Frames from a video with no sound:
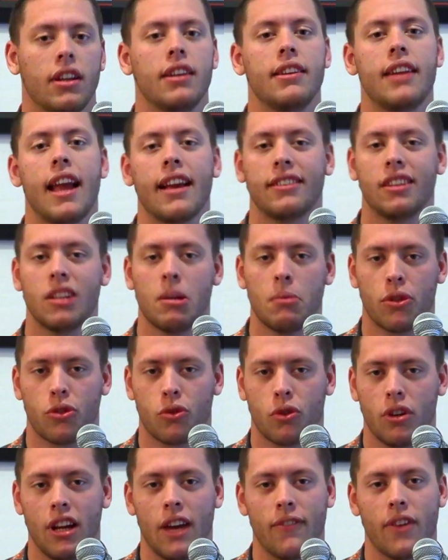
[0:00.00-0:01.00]
Next at number
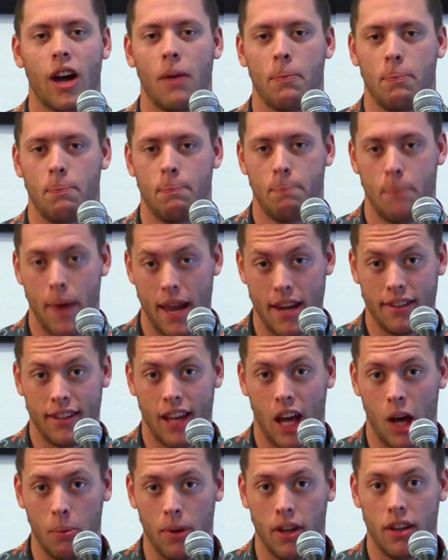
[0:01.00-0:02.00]
3, I've got Payton
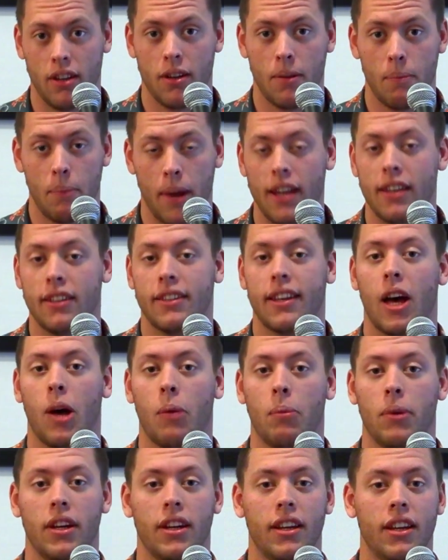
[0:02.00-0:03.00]
Talbott. Payton
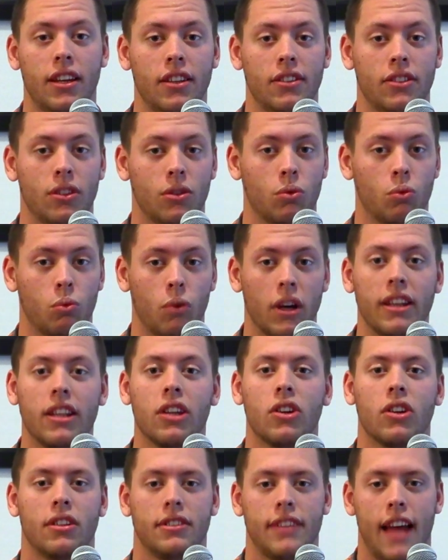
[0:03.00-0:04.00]
Talbott is a really
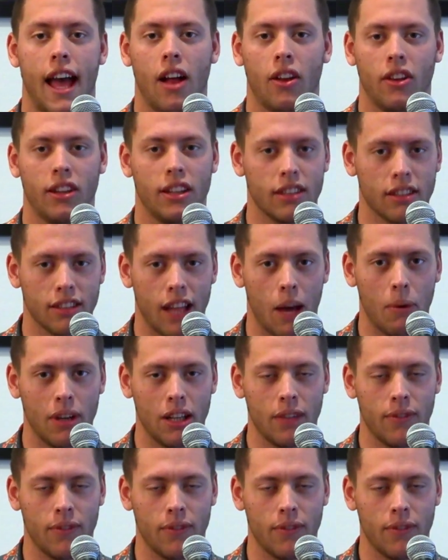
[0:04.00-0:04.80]
good talent in the lightweight